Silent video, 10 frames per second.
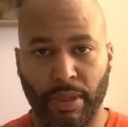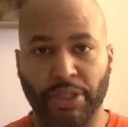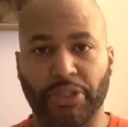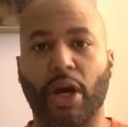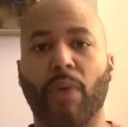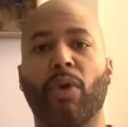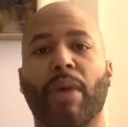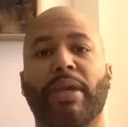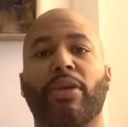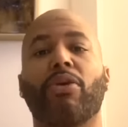Some
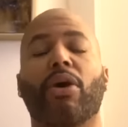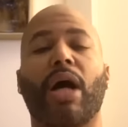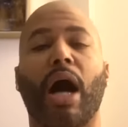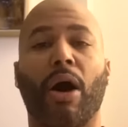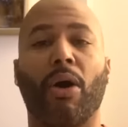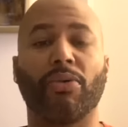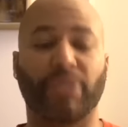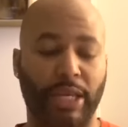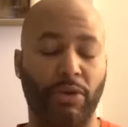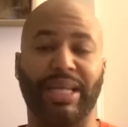women you'll call,
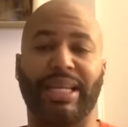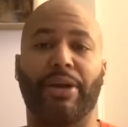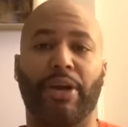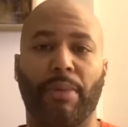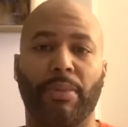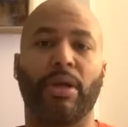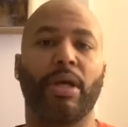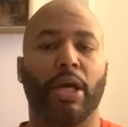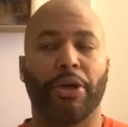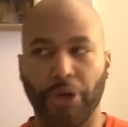say you get their number,
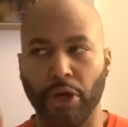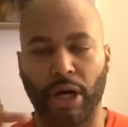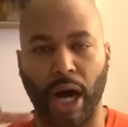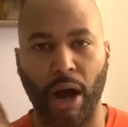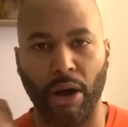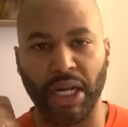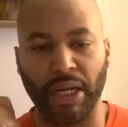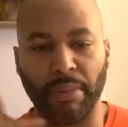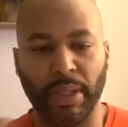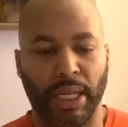you'll call
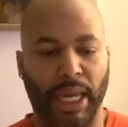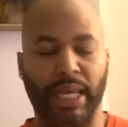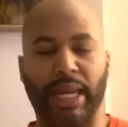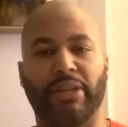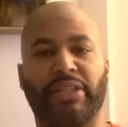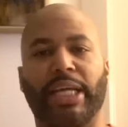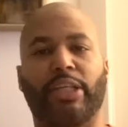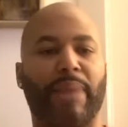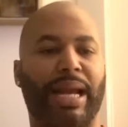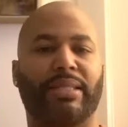them and they'll text
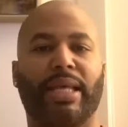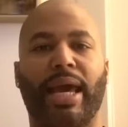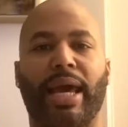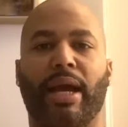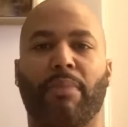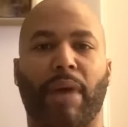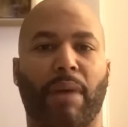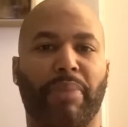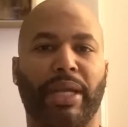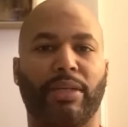you back and say, hey,
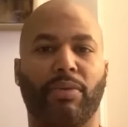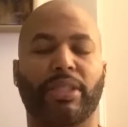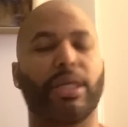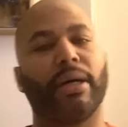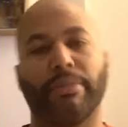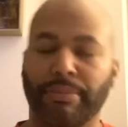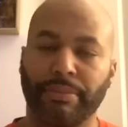I'm busy, what's up?